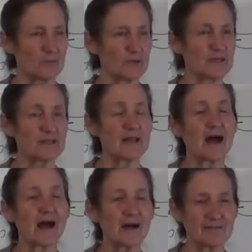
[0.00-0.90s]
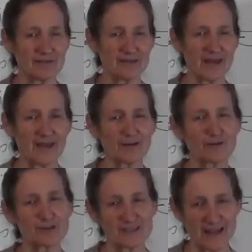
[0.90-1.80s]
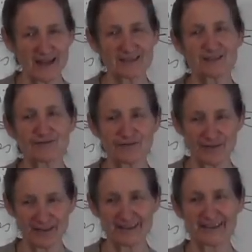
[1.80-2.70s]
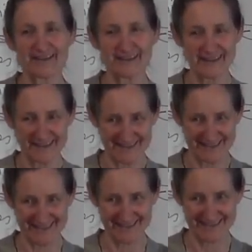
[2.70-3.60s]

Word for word: Within half an hour you start to feel the heat.